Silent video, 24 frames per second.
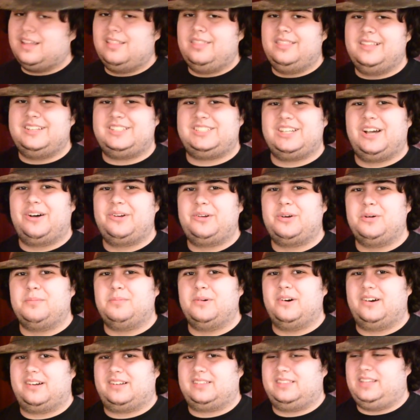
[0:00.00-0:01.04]
The Jungle
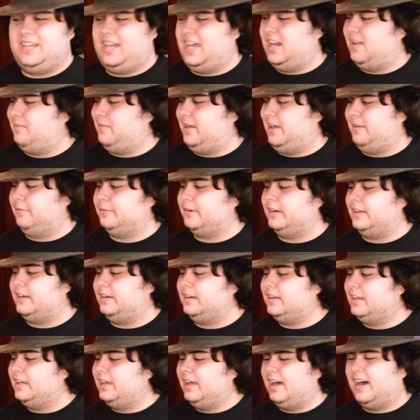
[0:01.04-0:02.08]
Book, the anime one.
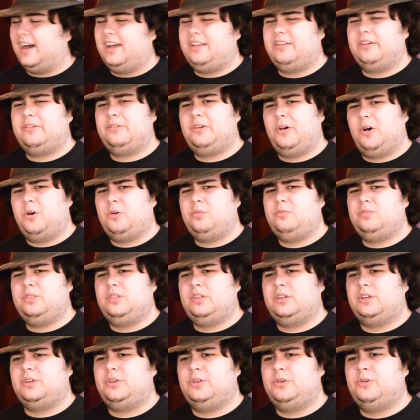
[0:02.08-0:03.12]
I don't own
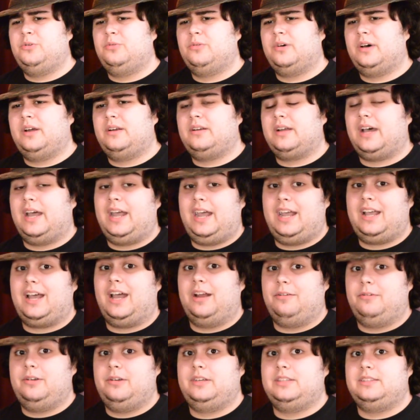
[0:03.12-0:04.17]
the new one. I
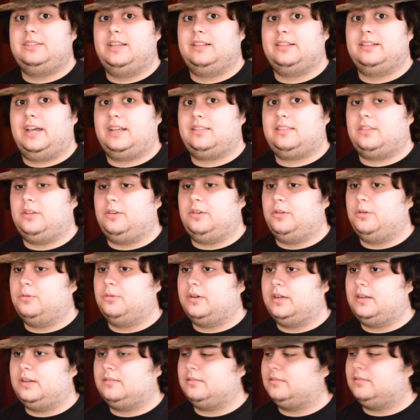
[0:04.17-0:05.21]
really did like the new
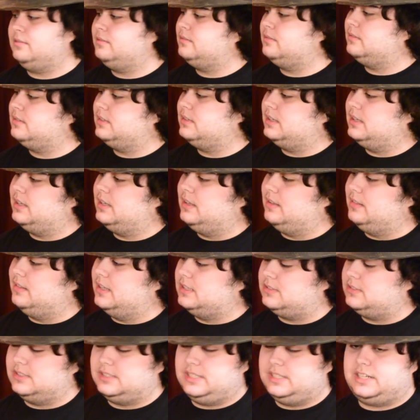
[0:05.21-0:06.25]
one.
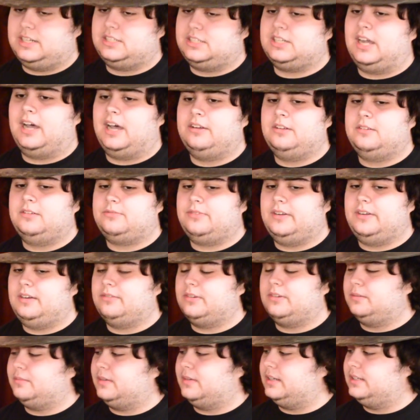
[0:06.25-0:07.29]
This was like a childhood
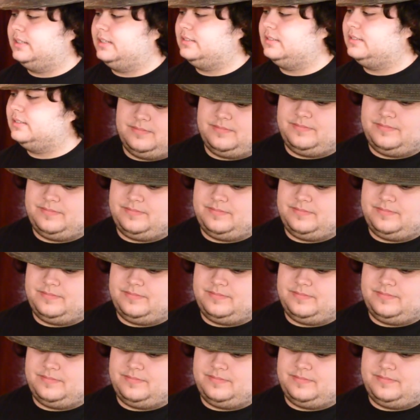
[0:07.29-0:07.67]
favorite of mine.